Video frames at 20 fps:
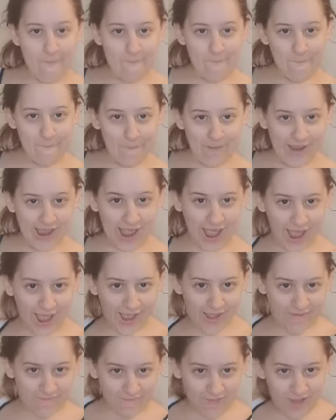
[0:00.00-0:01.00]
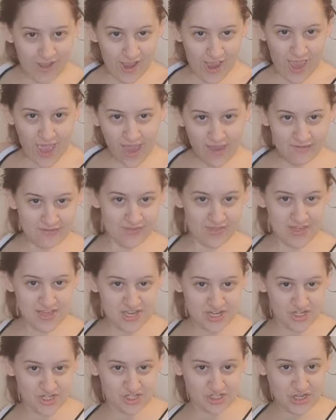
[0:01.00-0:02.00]
we have the
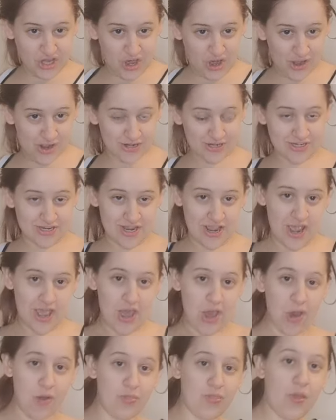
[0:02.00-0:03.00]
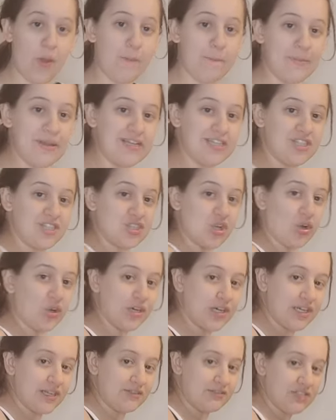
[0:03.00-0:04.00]
shirt, the piece de
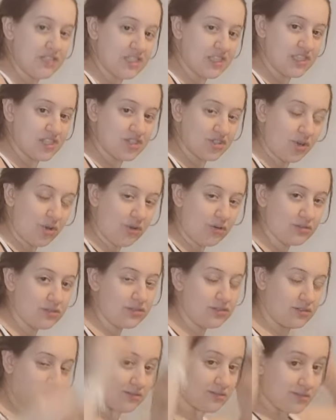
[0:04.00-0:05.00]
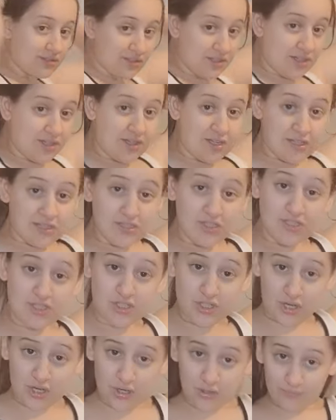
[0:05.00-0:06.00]
la resistance.
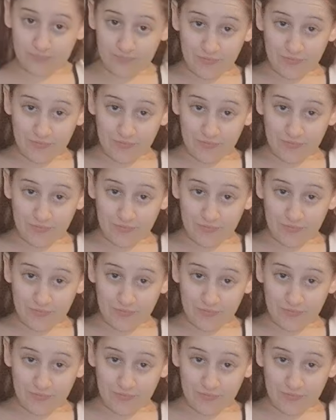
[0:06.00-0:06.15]
So,